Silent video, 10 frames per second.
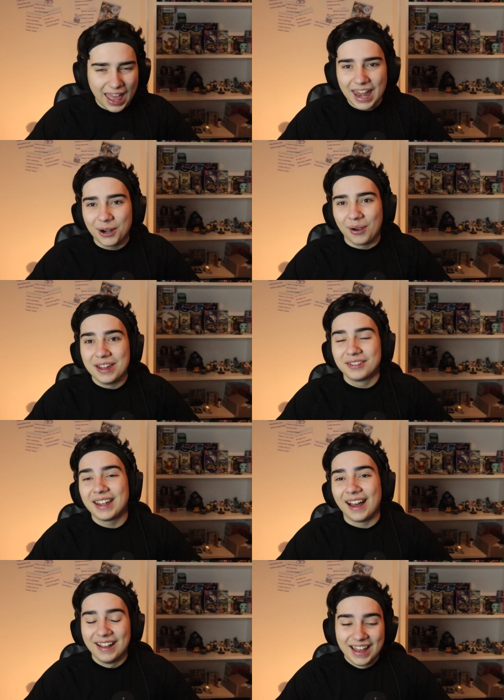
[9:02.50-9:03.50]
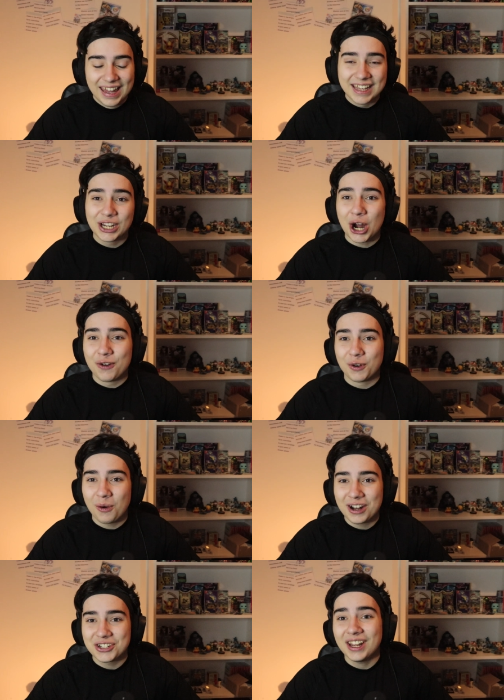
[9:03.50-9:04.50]
Anyways, yeah, thank you all for
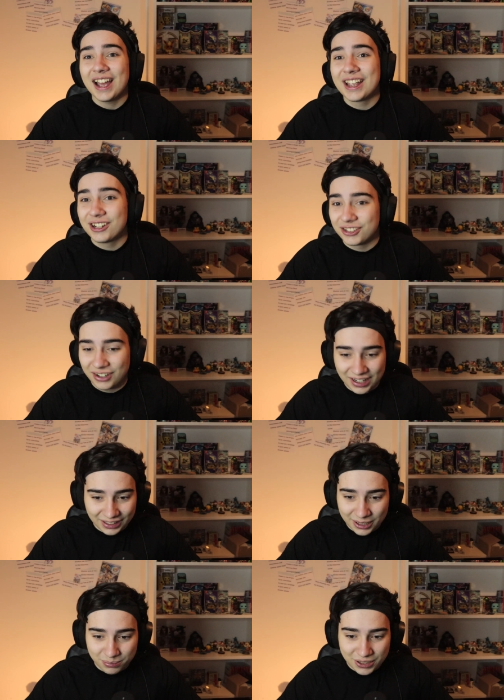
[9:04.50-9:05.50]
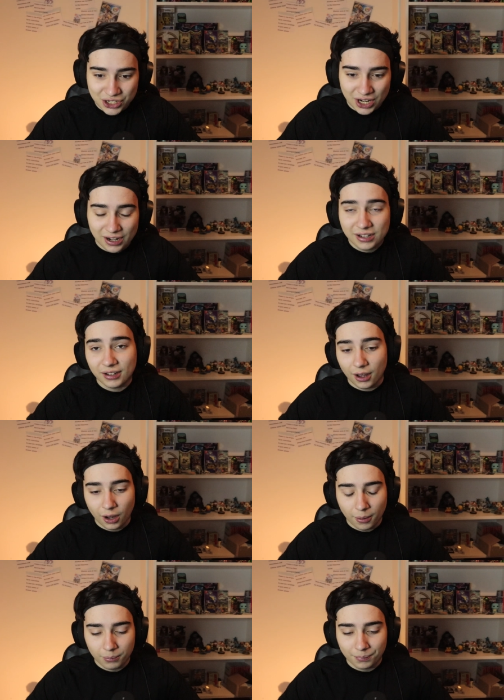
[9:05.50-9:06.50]
watching. I greatly appreciate it.
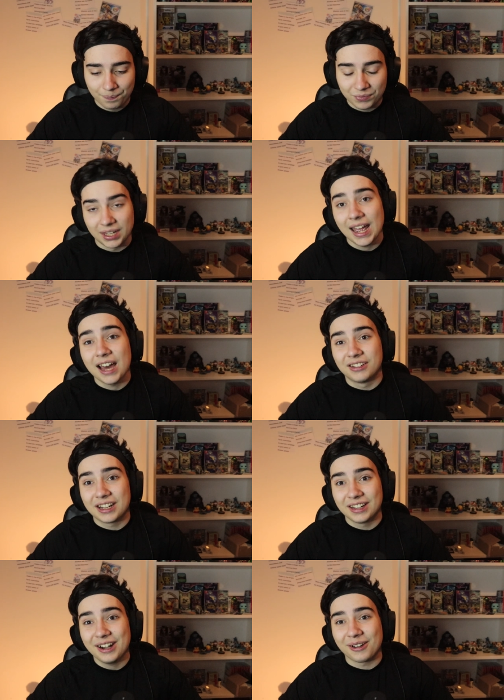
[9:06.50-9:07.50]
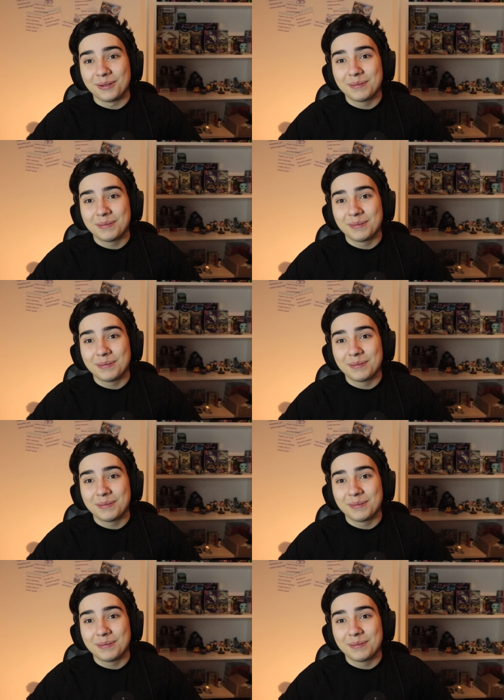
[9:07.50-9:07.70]
Yeah, see you guys later.